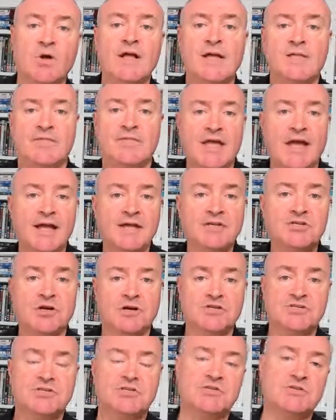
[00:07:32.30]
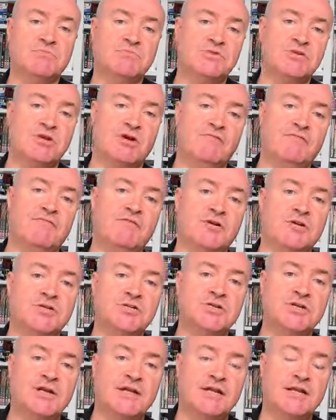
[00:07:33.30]
the HR system's not
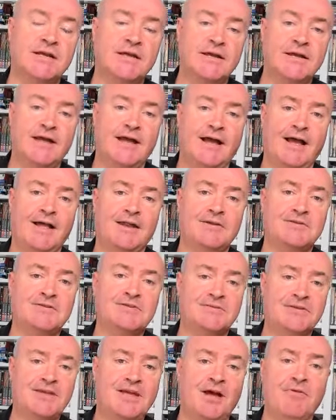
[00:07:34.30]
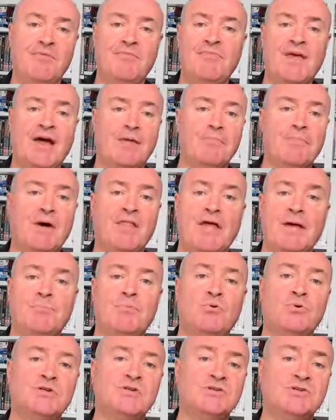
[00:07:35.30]
functioning," and that by that
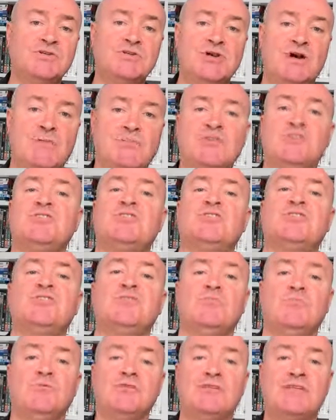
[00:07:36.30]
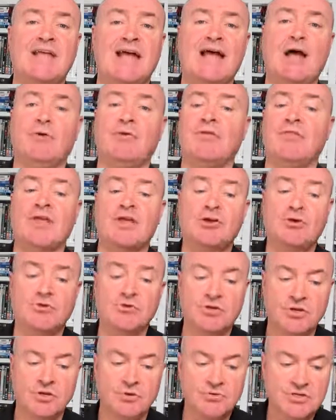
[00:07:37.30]
point in time the system is down and they
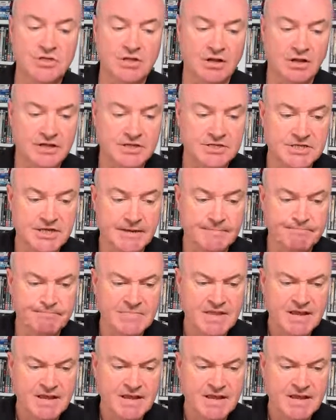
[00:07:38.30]
utilize it.